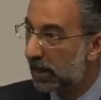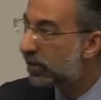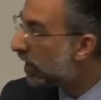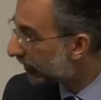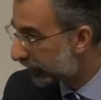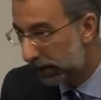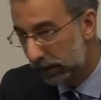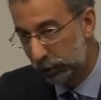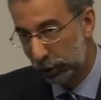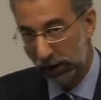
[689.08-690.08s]
Nothing
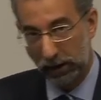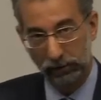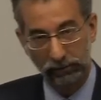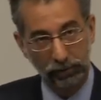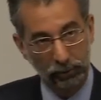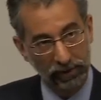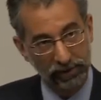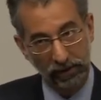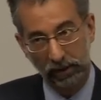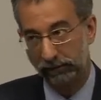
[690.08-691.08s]
had changed from the
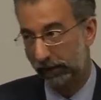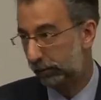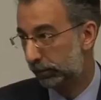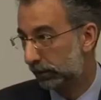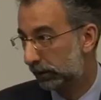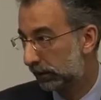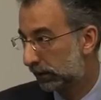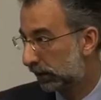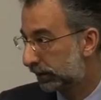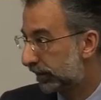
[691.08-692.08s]
twenty-second of April
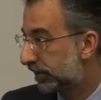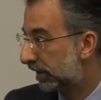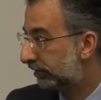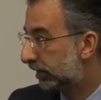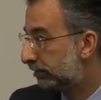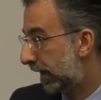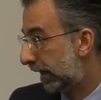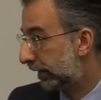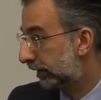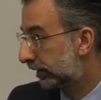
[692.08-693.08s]
to the seventh of May.